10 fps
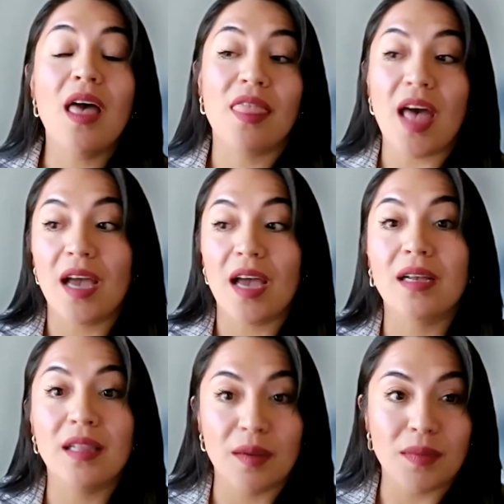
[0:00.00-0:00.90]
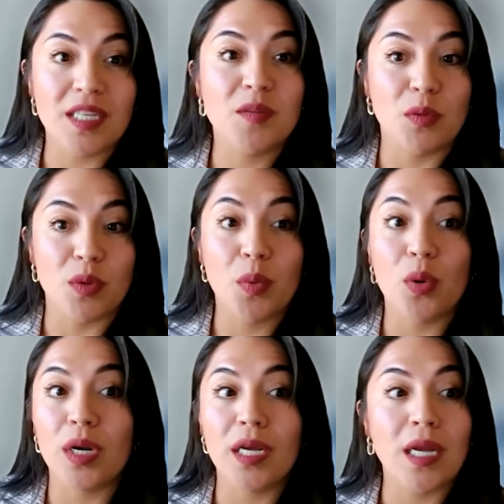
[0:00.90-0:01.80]
That claim must be
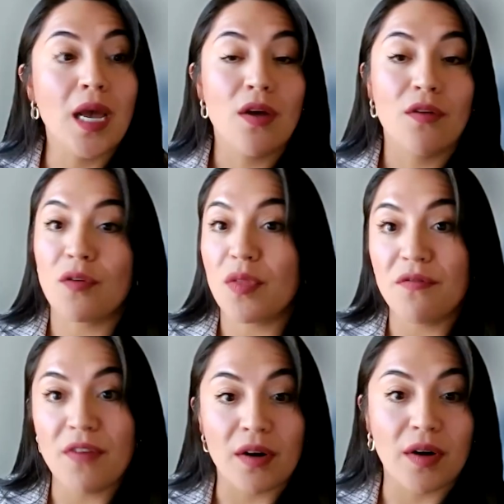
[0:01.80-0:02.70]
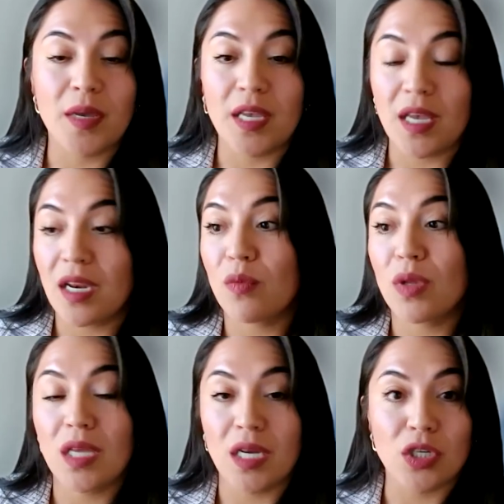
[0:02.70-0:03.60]
reported from the very beginning when
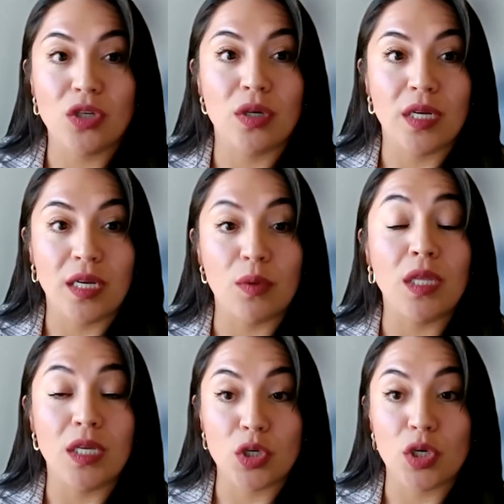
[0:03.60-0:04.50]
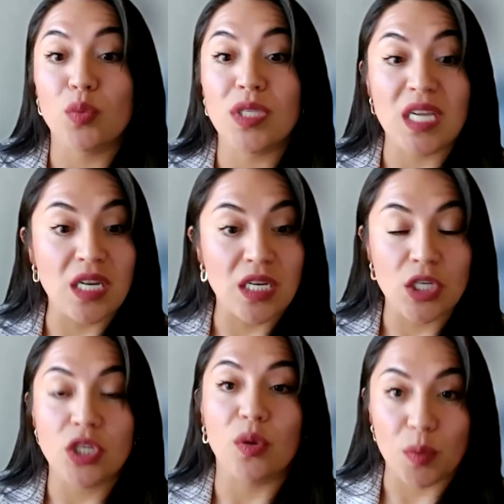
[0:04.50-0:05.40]
the injury was
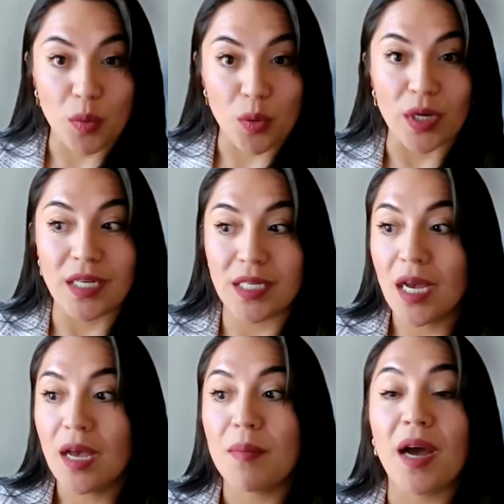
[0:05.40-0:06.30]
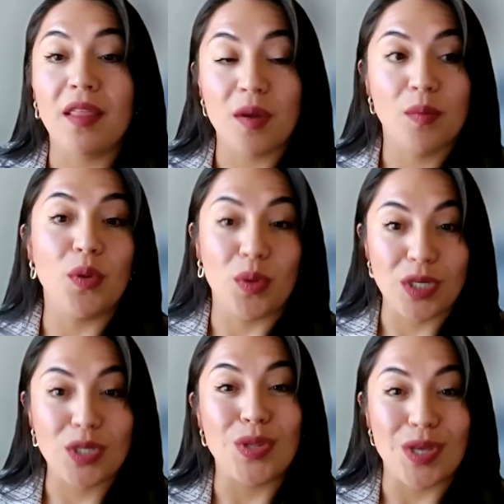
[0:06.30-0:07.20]
initially reported by the employee
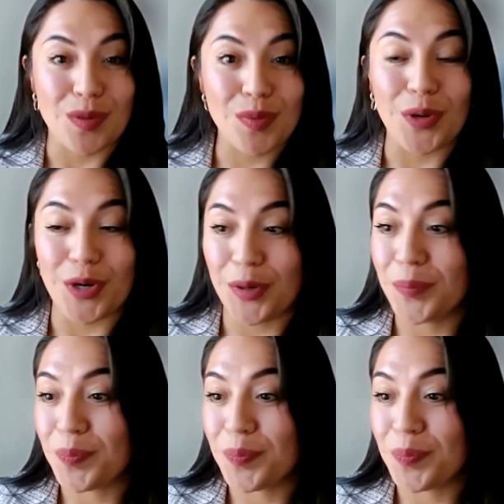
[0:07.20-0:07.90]
to the employer.